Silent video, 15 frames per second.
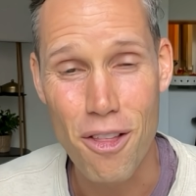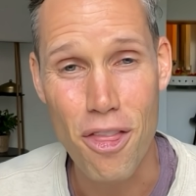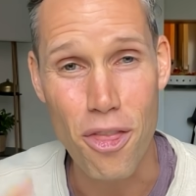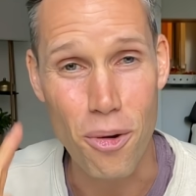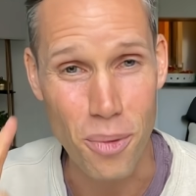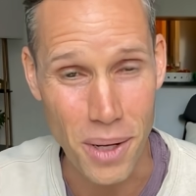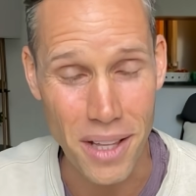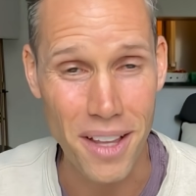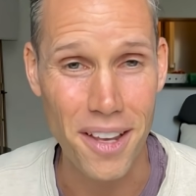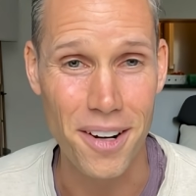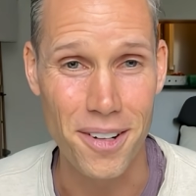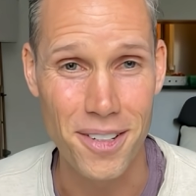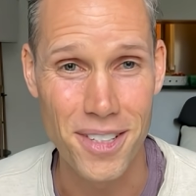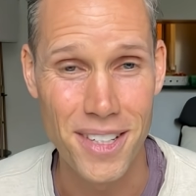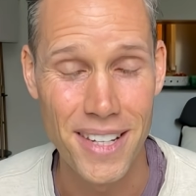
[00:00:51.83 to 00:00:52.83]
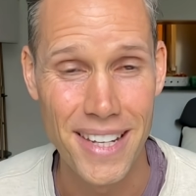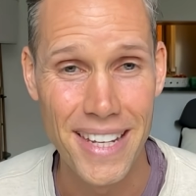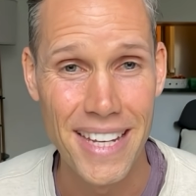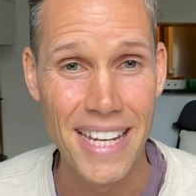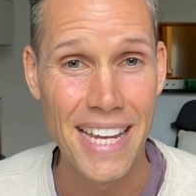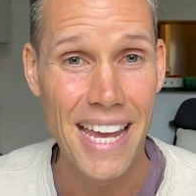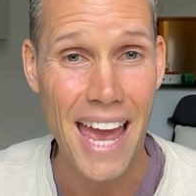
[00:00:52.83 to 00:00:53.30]
Three letters.
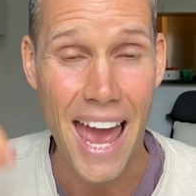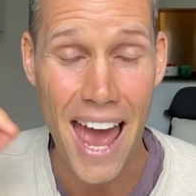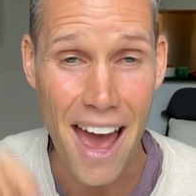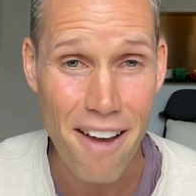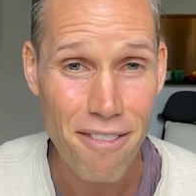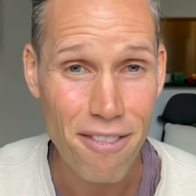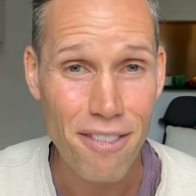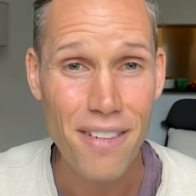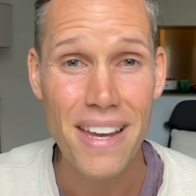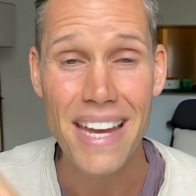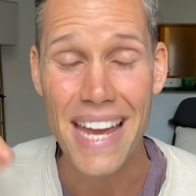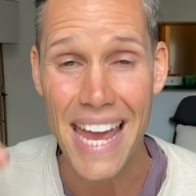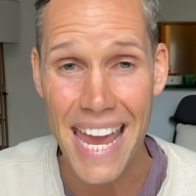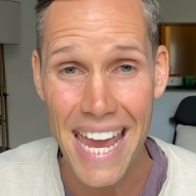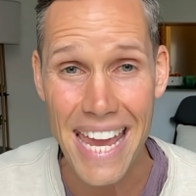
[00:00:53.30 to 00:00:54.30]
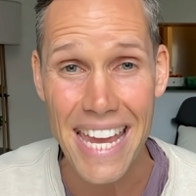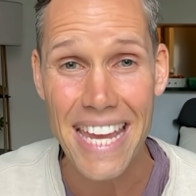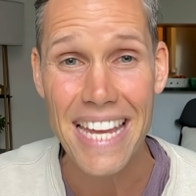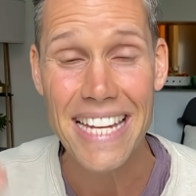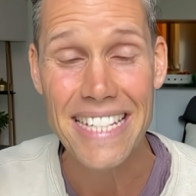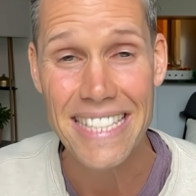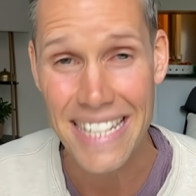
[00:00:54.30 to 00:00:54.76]
F A
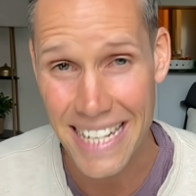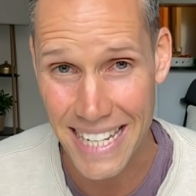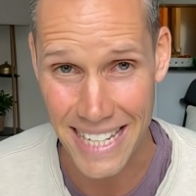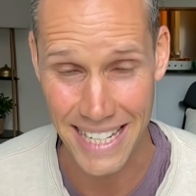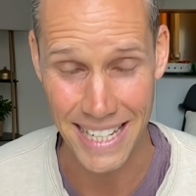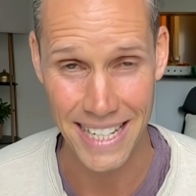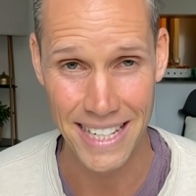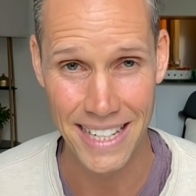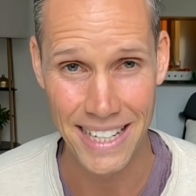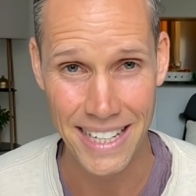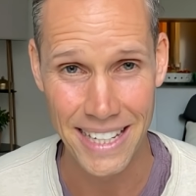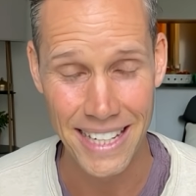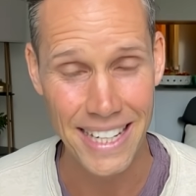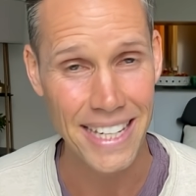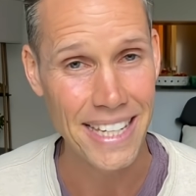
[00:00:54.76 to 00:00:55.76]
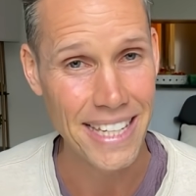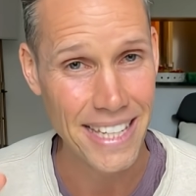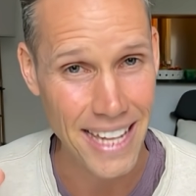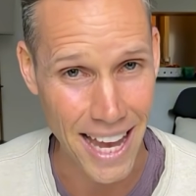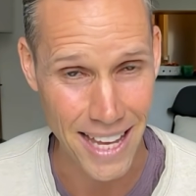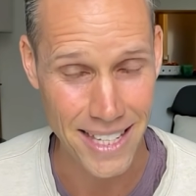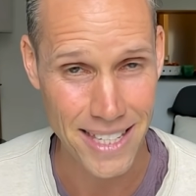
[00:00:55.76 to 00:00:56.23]
T.
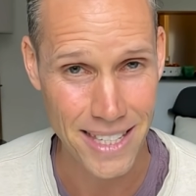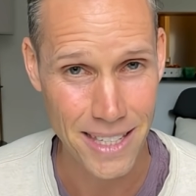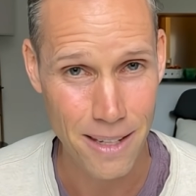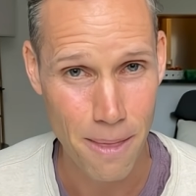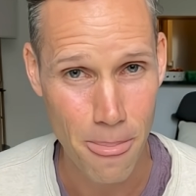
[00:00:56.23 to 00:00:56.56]
Yes.